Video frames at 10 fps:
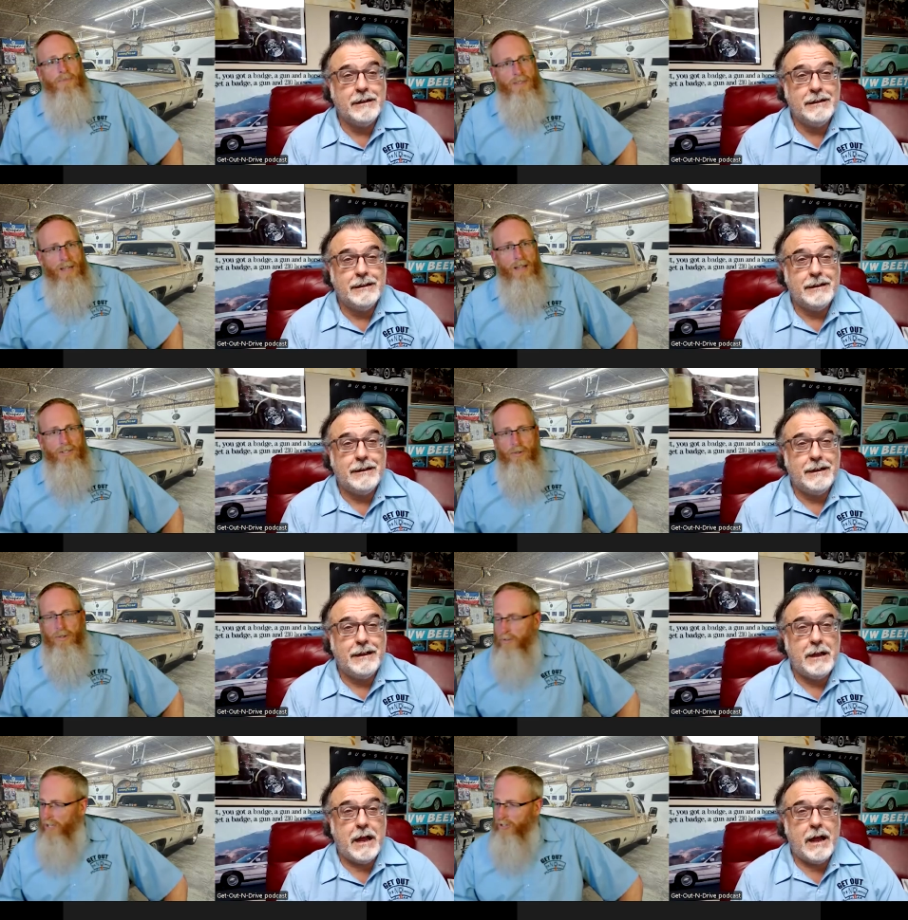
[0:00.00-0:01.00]
Speaker 1: Yeah, so
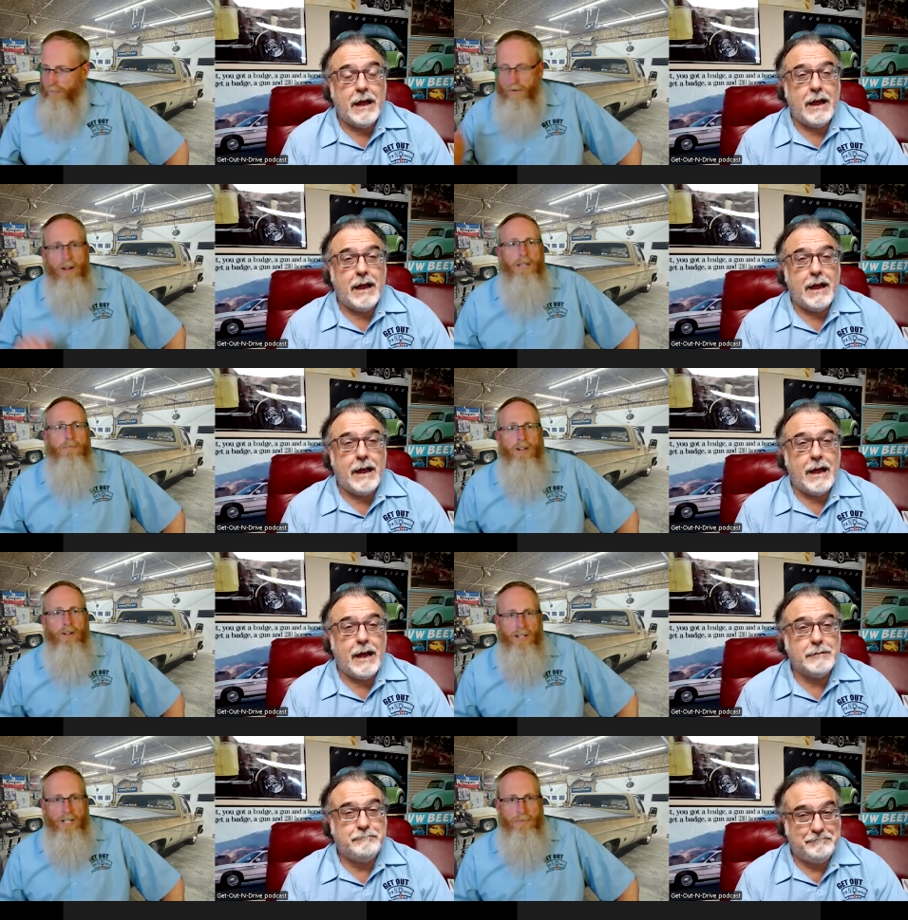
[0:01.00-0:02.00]
you let your parking meter
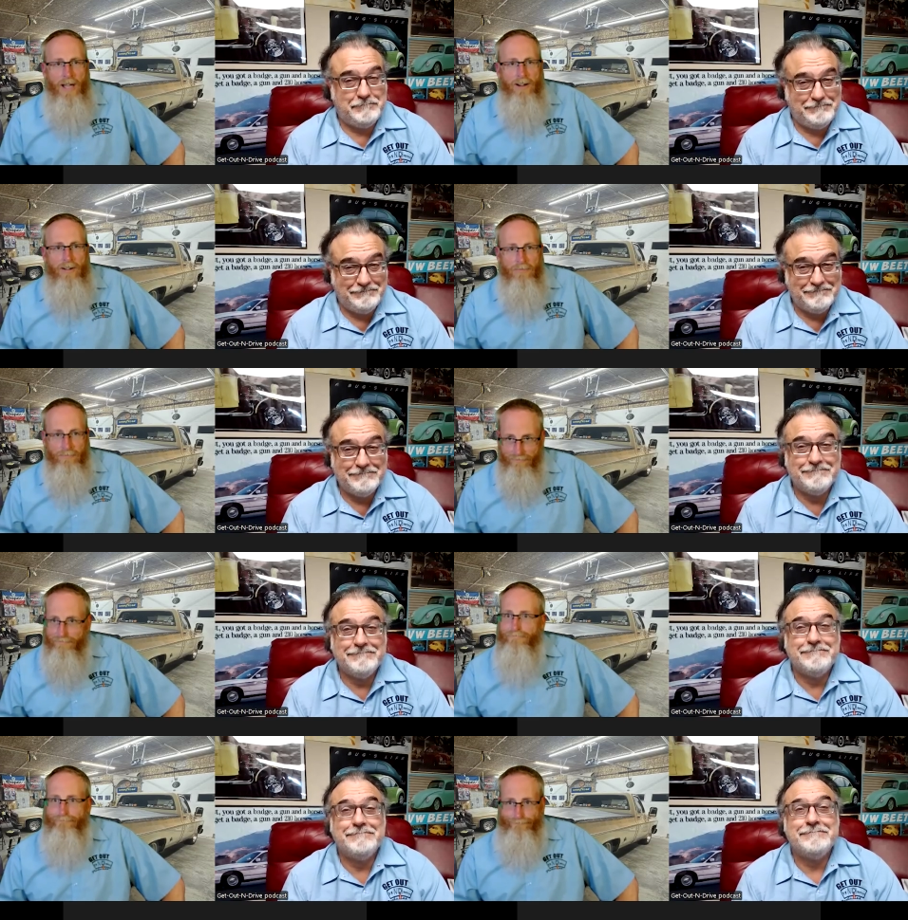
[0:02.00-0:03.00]
expire.
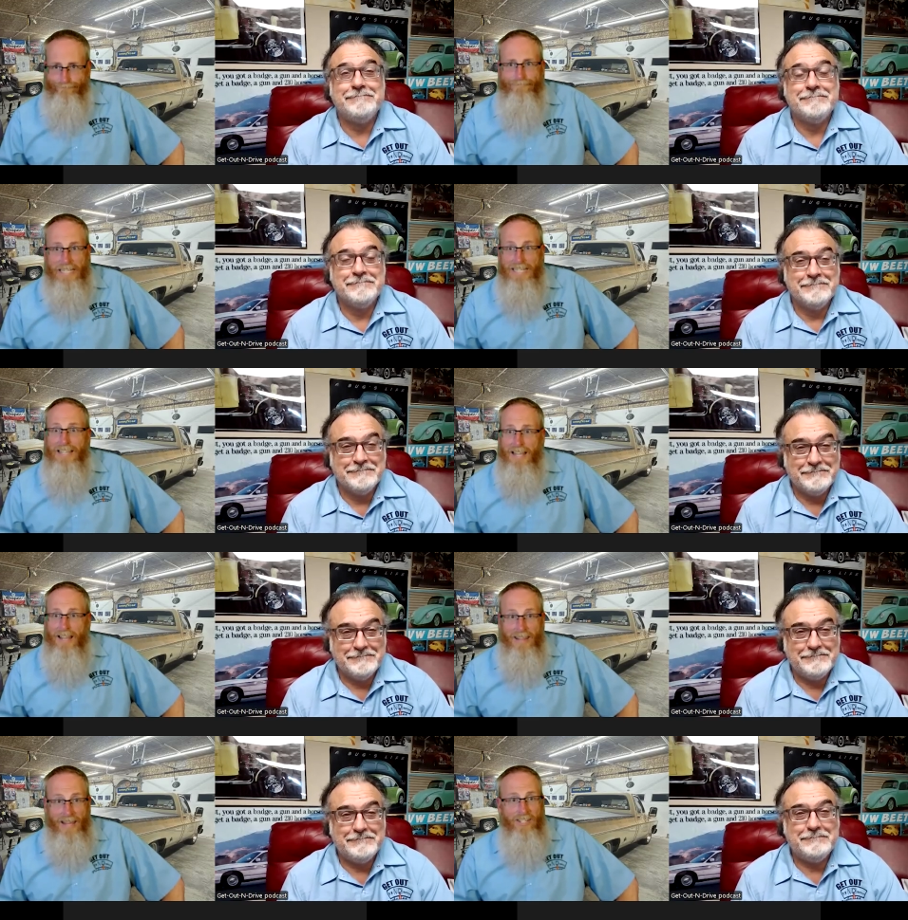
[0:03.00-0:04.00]

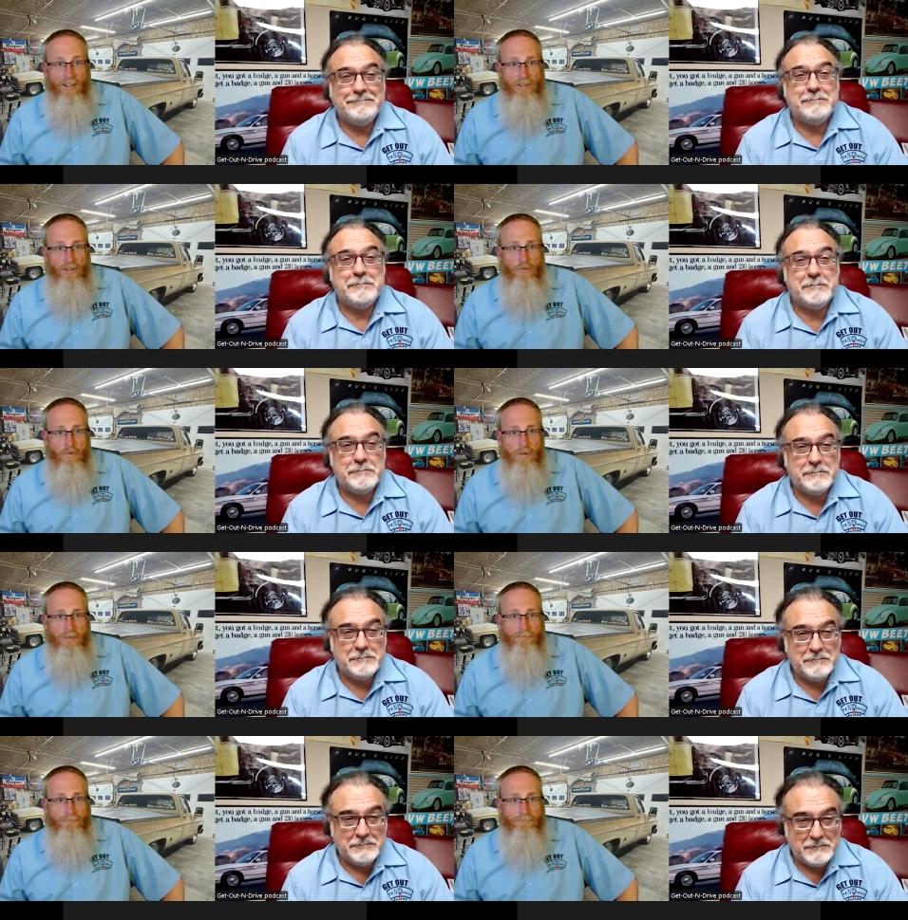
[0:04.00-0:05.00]
That's on you.
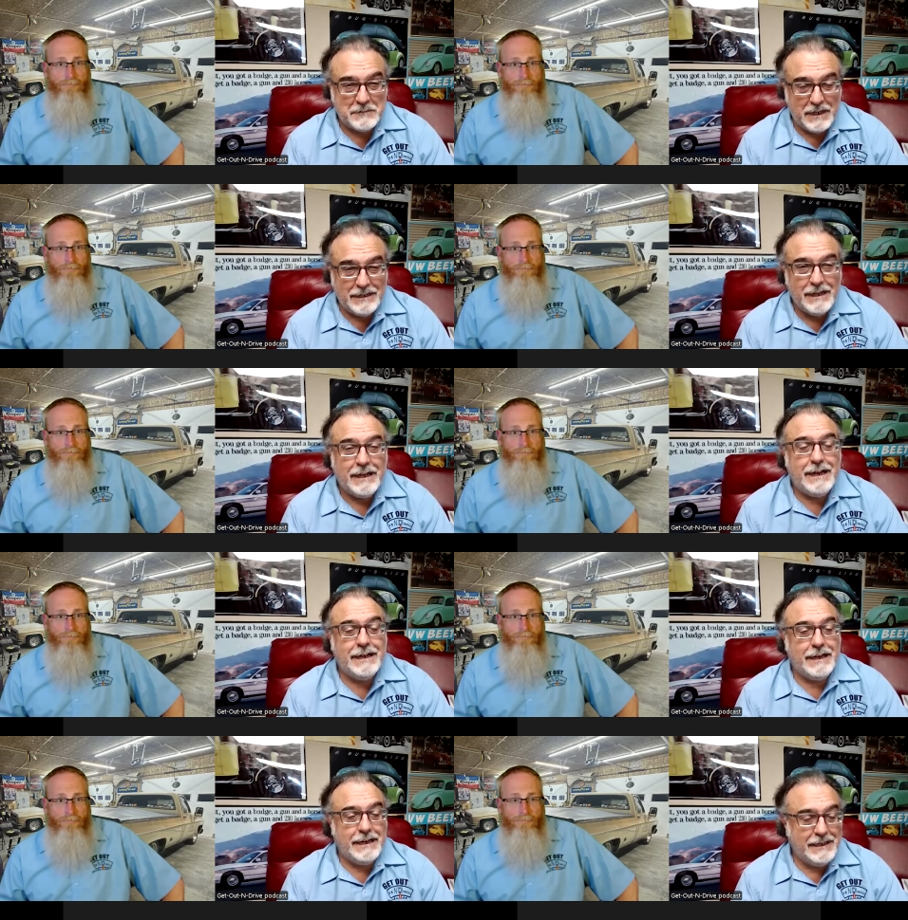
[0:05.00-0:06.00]
Speaker 2: It,
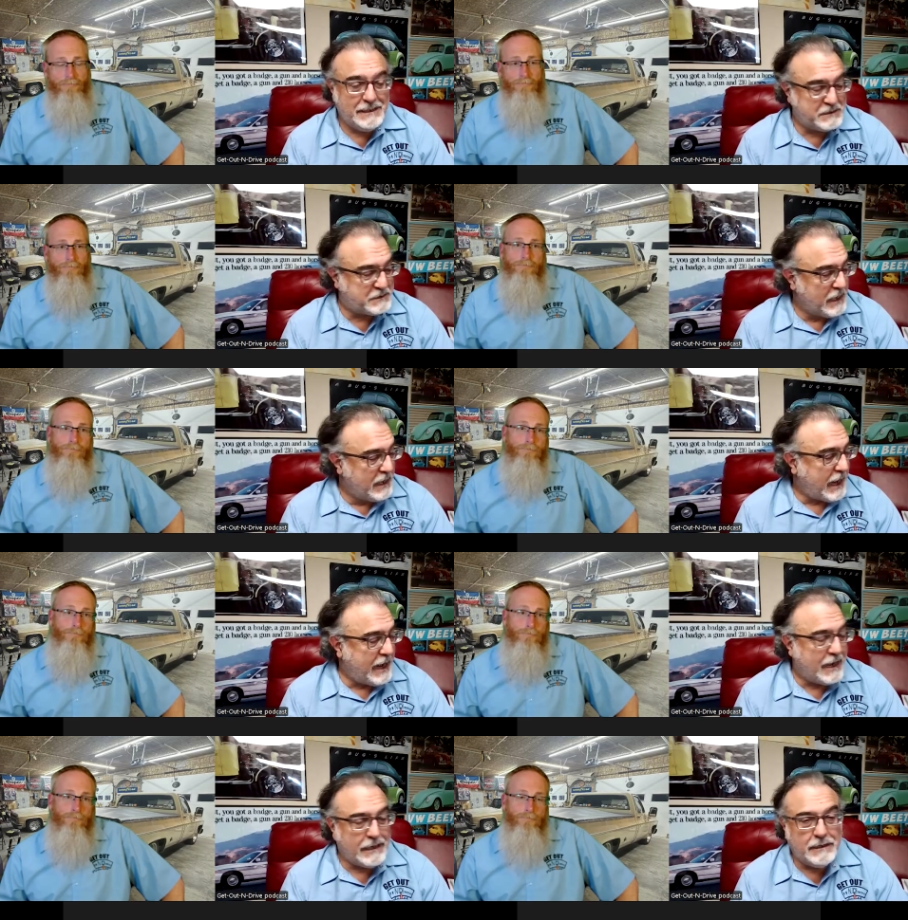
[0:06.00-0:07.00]
it it is.
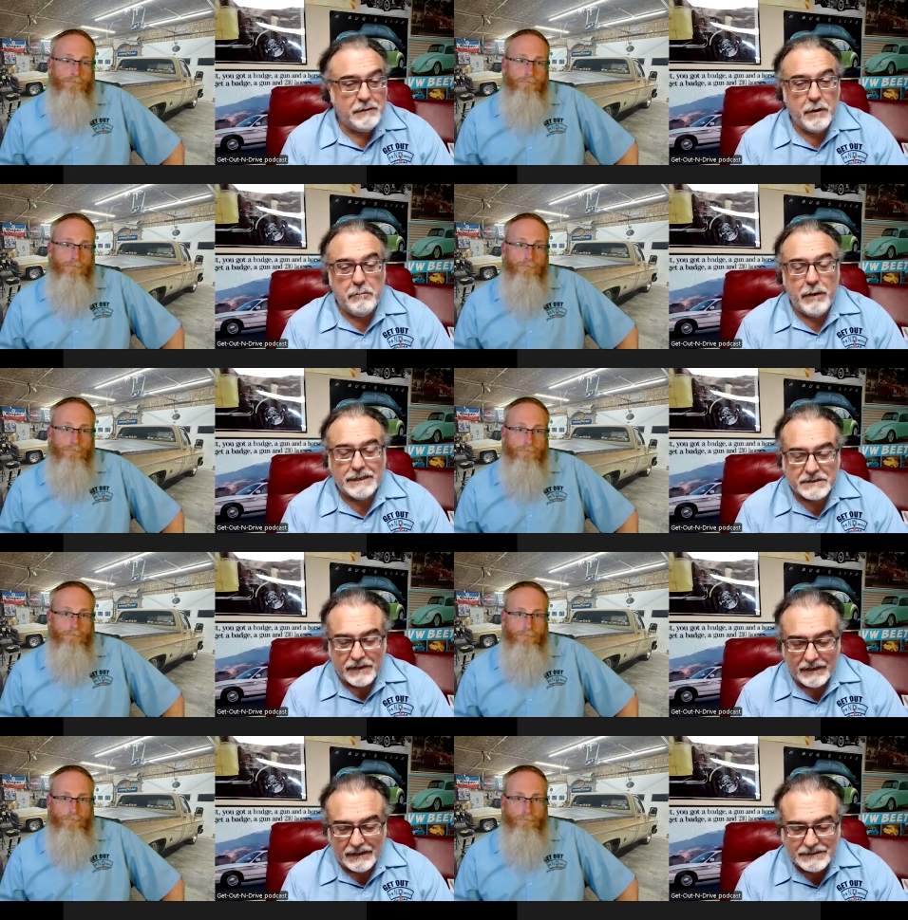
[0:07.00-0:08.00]
And the best
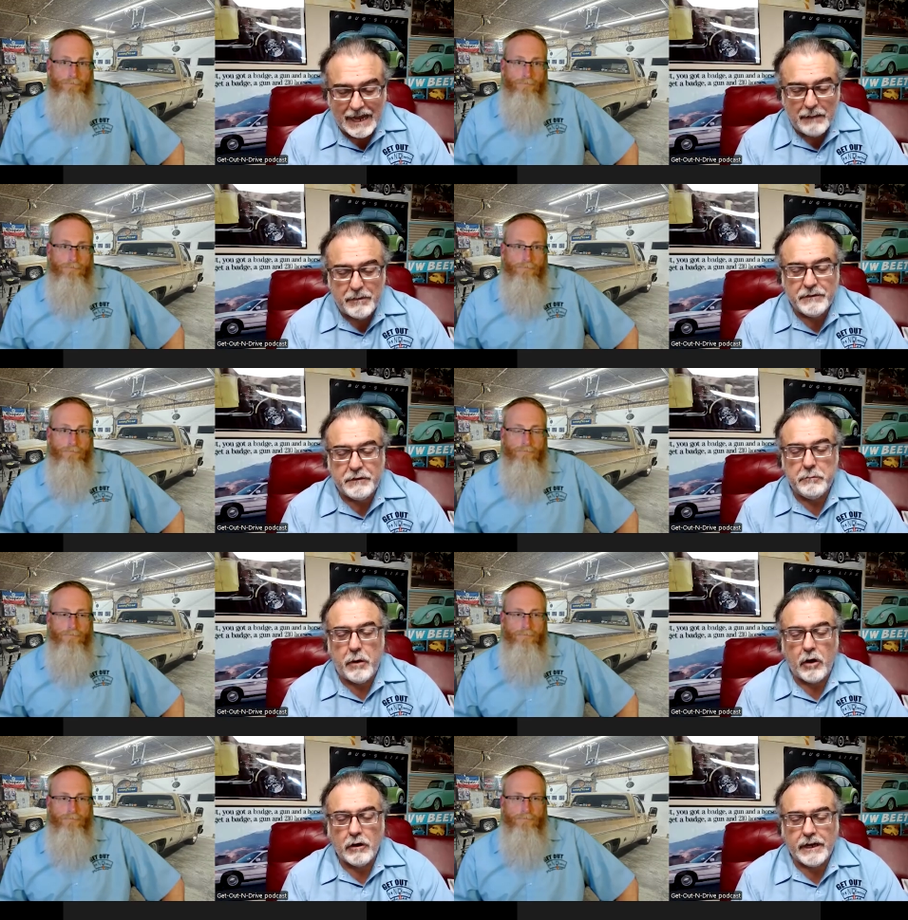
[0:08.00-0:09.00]
thing that's happened to
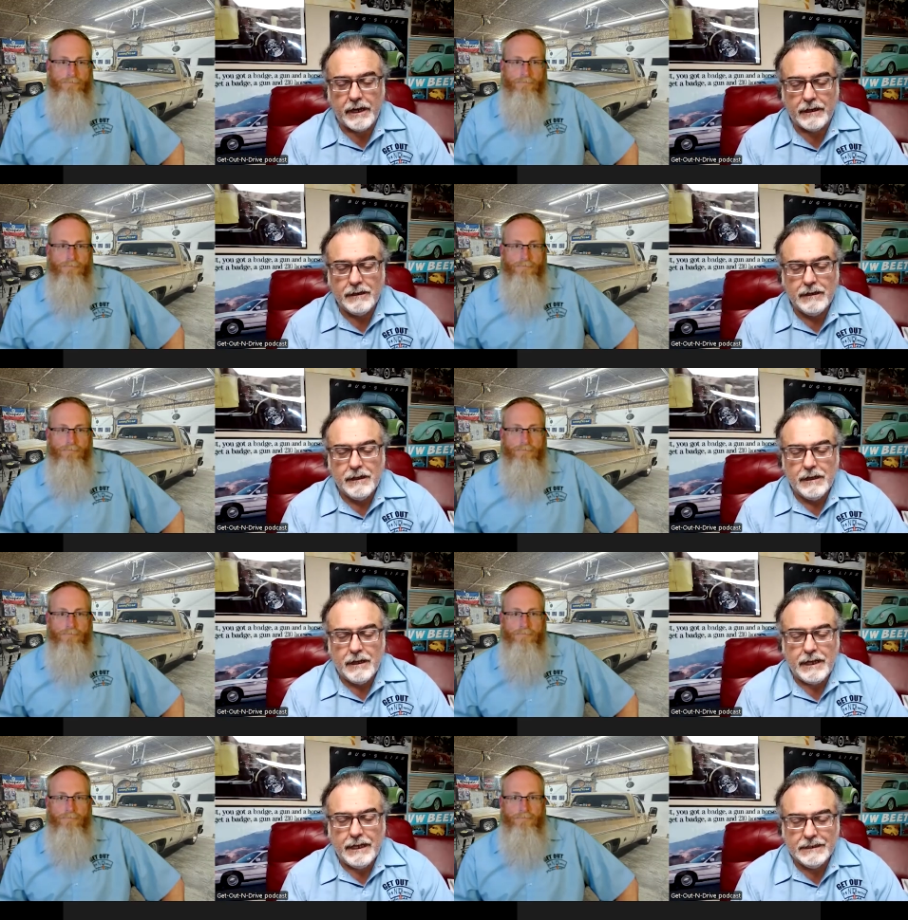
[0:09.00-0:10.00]
parking
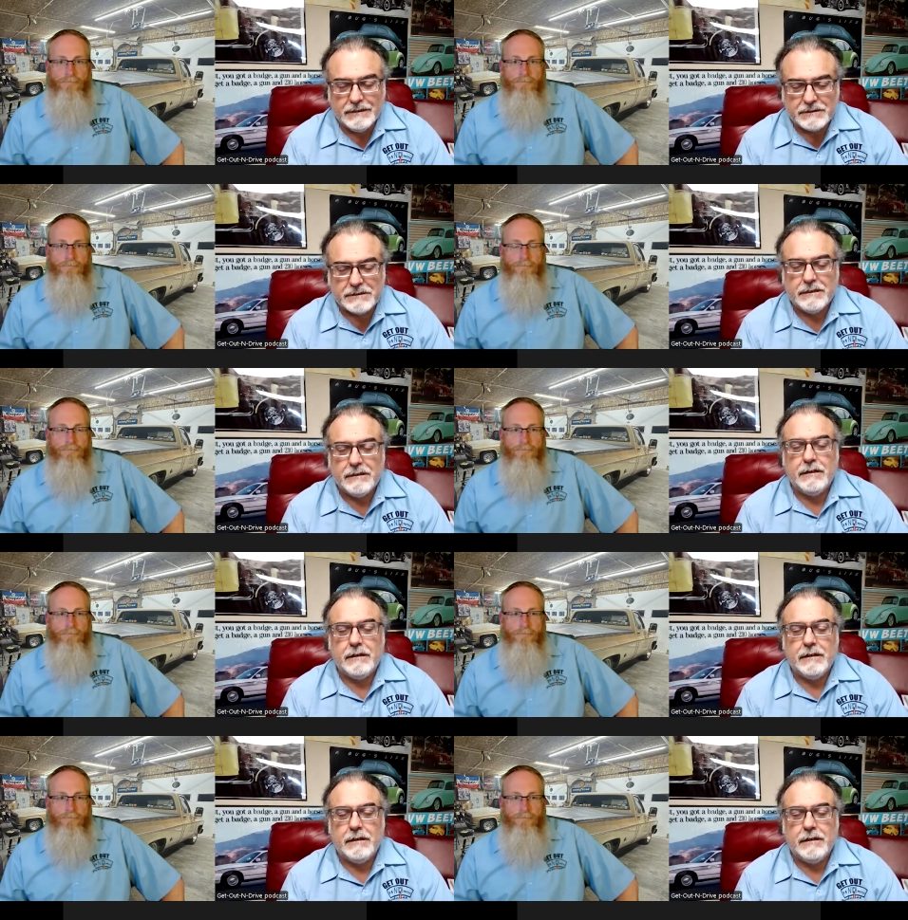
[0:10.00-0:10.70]
is